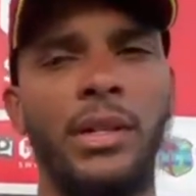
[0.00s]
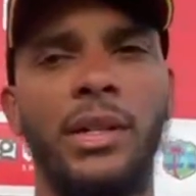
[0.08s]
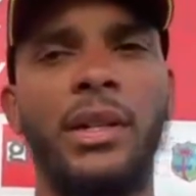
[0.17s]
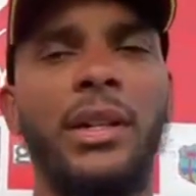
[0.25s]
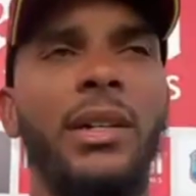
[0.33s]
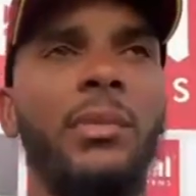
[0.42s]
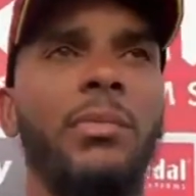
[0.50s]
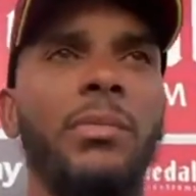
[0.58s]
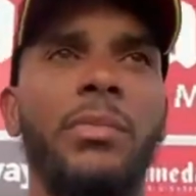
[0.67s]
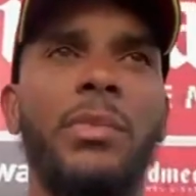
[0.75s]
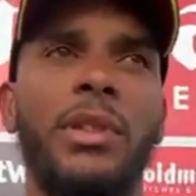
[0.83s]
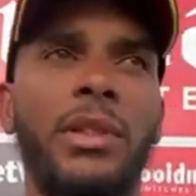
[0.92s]
Yeah,
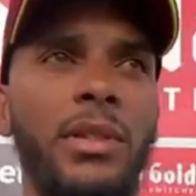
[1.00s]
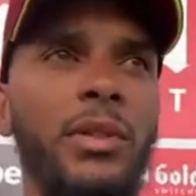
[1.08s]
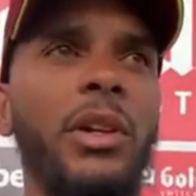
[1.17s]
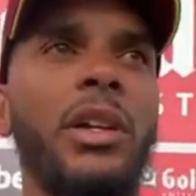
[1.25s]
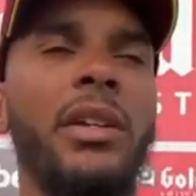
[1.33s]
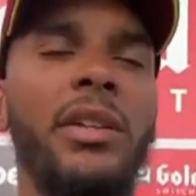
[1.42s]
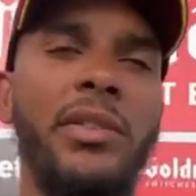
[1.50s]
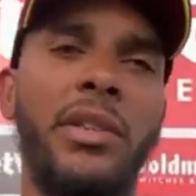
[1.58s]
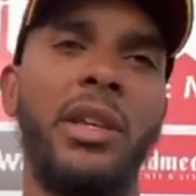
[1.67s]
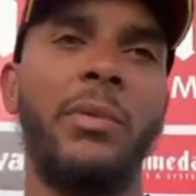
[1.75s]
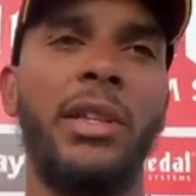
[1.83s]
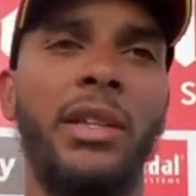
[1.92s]
looking at this
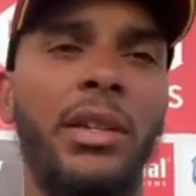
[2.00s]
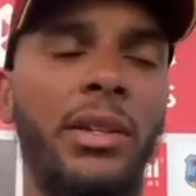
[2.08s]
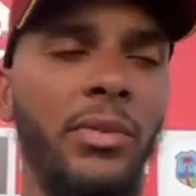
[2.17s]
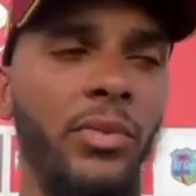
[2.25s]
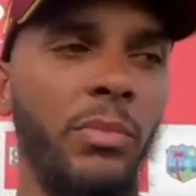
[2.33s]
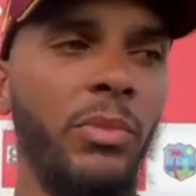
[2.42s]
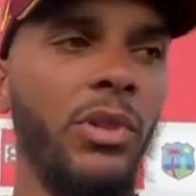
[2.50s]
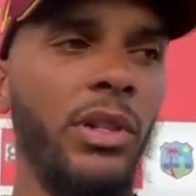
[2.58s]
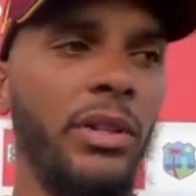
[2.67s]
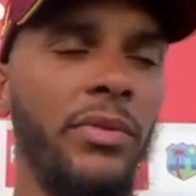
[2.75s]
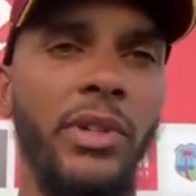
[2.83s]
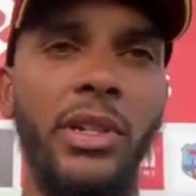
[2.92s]
game, I think we bowled
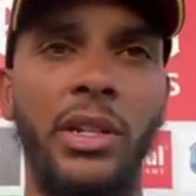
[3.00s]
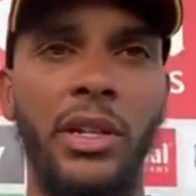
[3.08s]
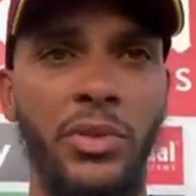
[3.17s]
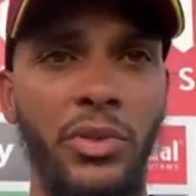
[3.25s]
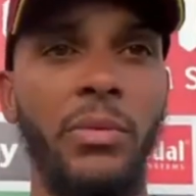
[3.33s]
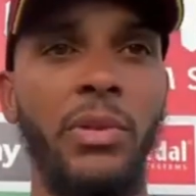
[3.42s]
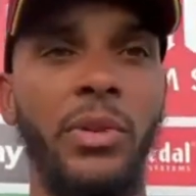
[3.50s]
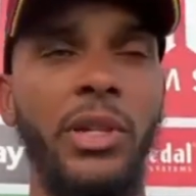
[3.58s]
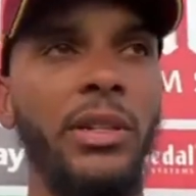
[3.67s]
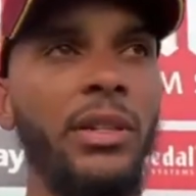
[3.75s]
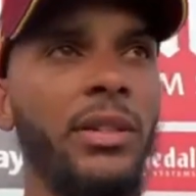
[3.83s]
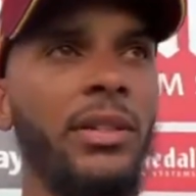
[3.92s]
and fielded extremely
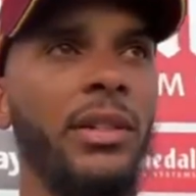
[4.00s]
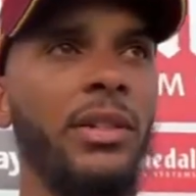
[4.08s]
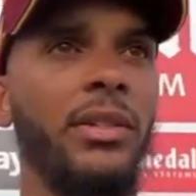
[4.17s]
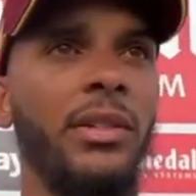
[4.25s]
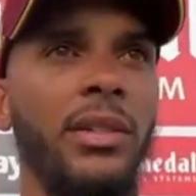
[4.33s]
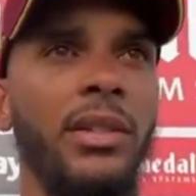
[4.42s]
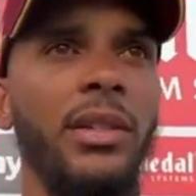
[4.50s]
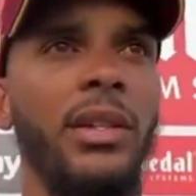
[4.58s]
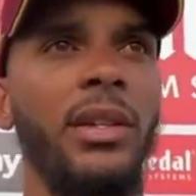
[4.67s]
well. You know,